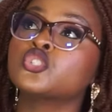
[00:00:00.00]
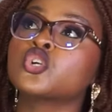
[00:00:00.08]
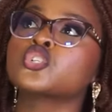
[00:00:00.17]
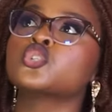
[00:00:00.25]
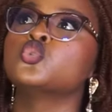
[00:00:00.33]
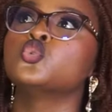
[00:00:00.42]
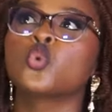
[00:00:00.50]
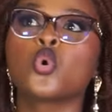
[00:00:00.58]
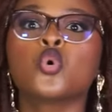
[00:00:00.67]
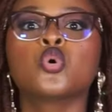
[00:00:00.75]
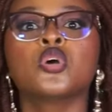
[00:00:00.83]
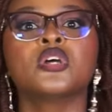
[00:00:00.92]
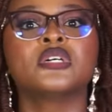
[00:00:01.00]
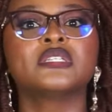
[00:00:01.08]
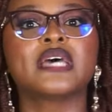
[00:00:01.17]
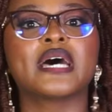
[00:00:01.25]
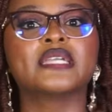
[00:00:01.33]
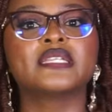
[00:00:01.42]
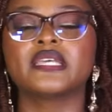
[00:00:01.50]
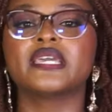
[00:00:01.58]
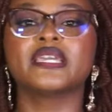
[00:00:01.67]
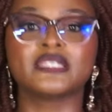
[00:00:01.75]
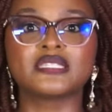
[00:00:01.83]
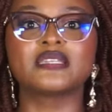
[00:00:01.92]
Just know that
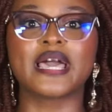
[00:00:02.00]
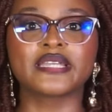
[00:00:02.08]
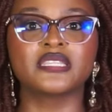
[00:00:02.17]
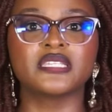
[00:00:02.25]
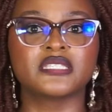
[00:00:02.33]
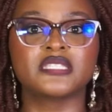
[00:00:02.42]
it's like this.